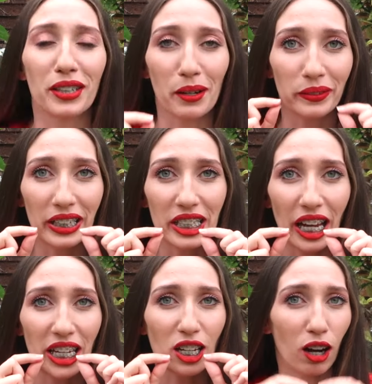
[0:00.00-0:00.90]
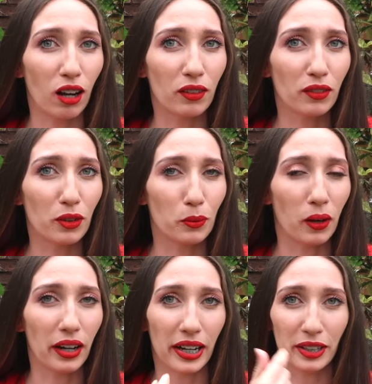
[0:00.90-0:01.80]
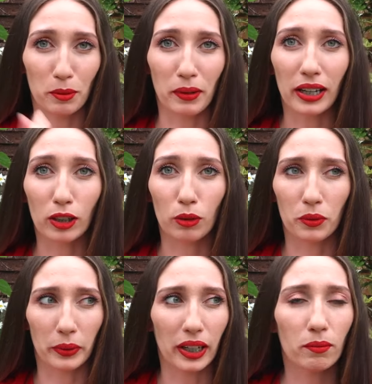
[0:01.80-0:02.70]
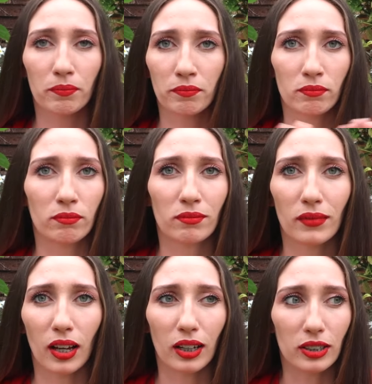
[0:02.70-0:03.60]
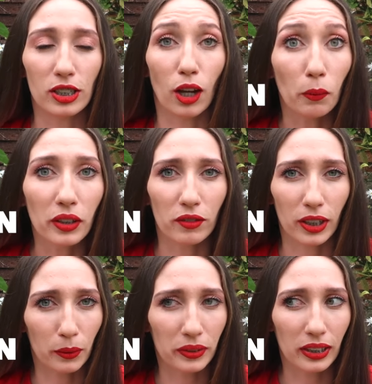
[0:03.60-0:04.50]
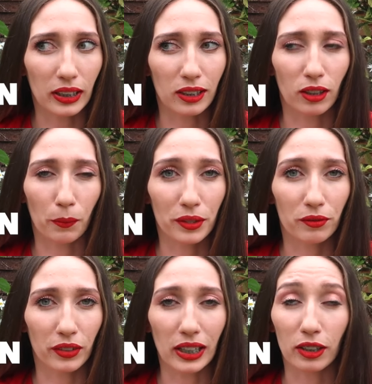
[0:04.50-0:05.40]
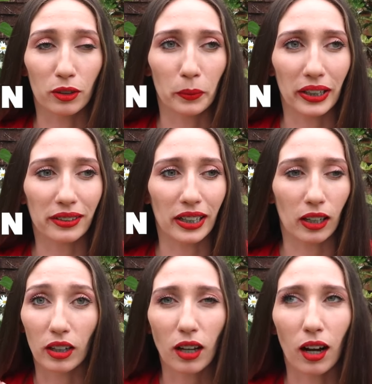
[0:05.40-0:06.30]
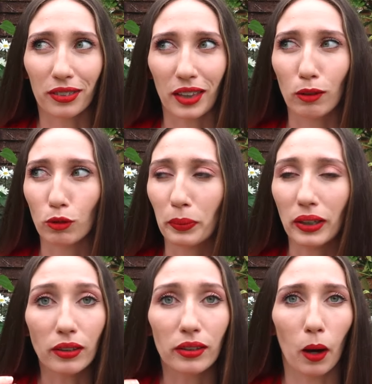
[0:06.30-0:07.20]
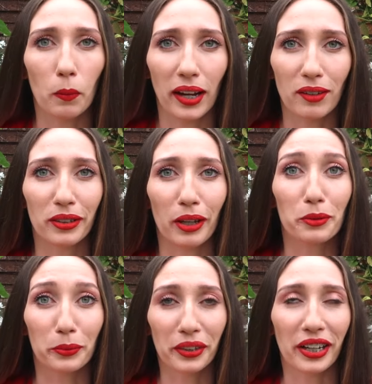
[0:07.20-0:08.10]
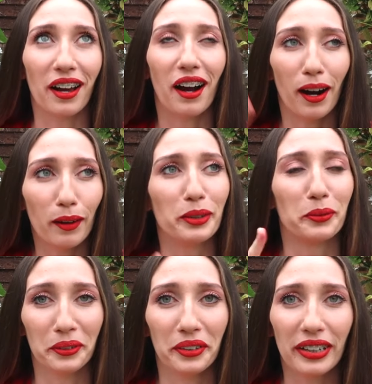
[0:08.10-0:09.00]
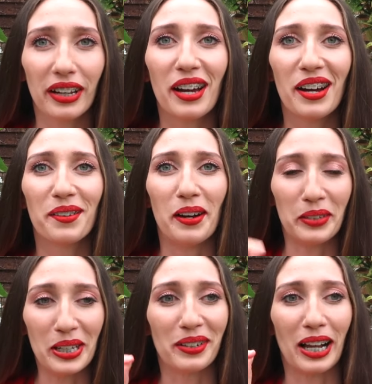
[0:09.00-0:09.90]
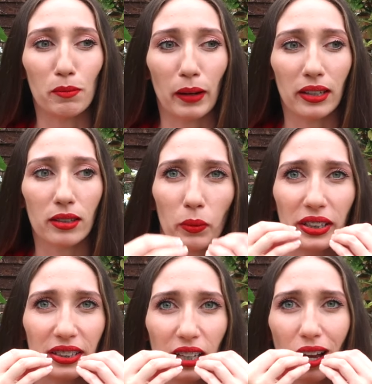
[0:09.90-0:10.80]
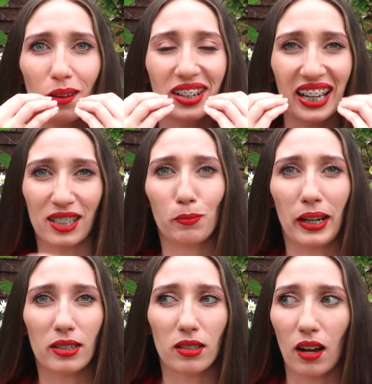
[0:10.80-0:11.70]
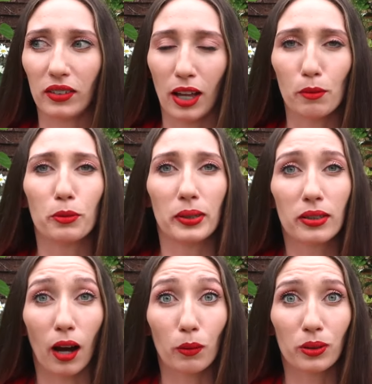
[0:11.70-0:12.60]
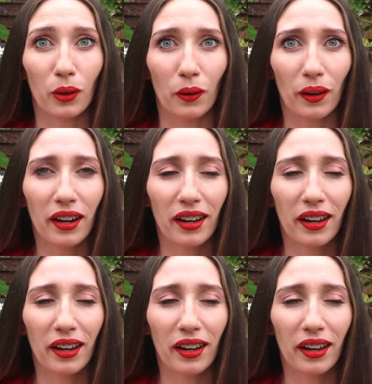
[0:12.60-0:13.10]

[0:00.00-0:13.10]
So then when they take off the wire, the bracket comes with it. You don't even notice it, like you don't even feel it. It's the weirdest thing. I thought that would be so painful. That was one thing I always wondered when people have braces, when they go and get their braces off, like, that must be so sore.